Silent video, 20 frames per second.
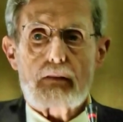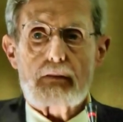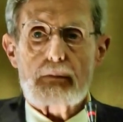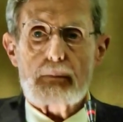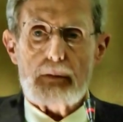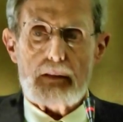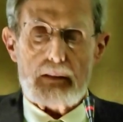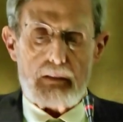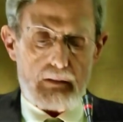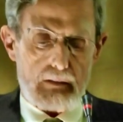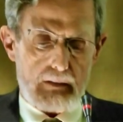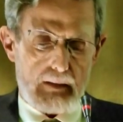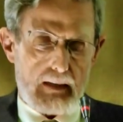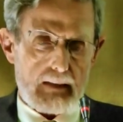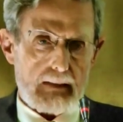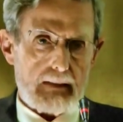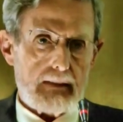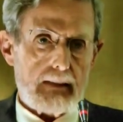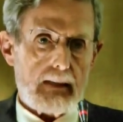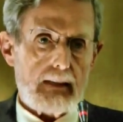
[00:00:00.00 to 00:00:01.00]
having been
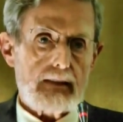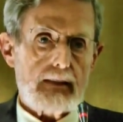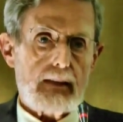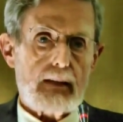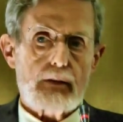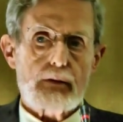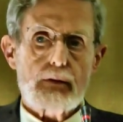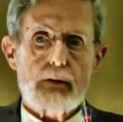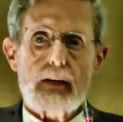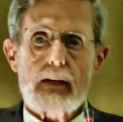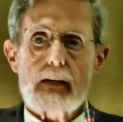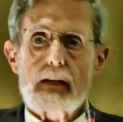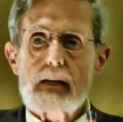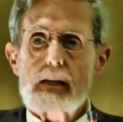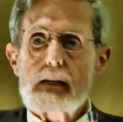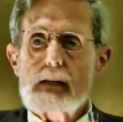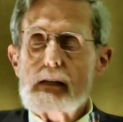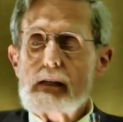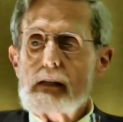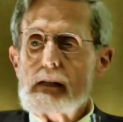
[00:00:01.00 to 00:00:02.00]
ordained in 63.
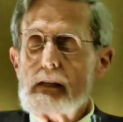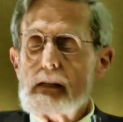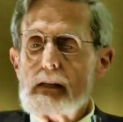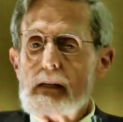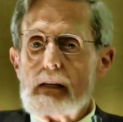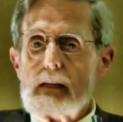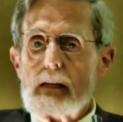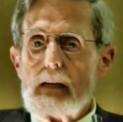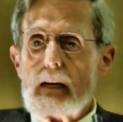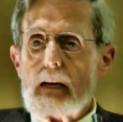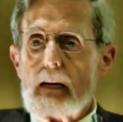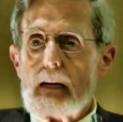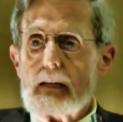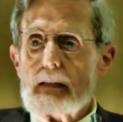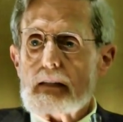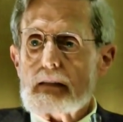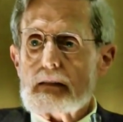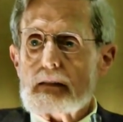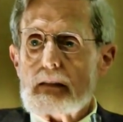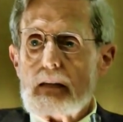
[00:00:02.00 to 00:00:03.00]

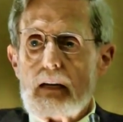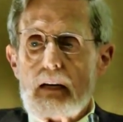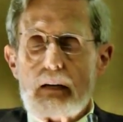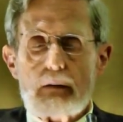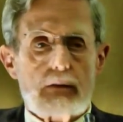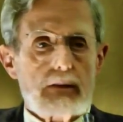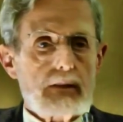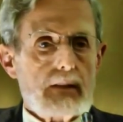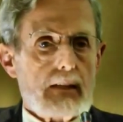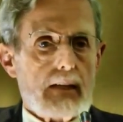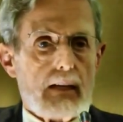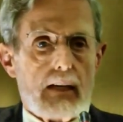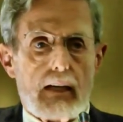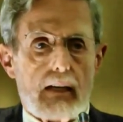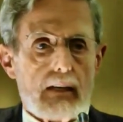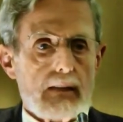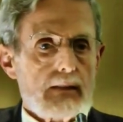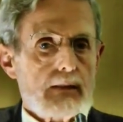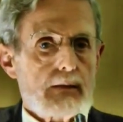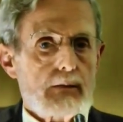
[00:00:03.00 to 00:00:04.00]
And I was
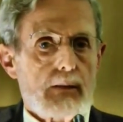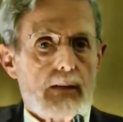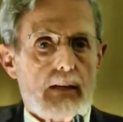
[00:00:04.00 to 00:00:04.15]
aghast.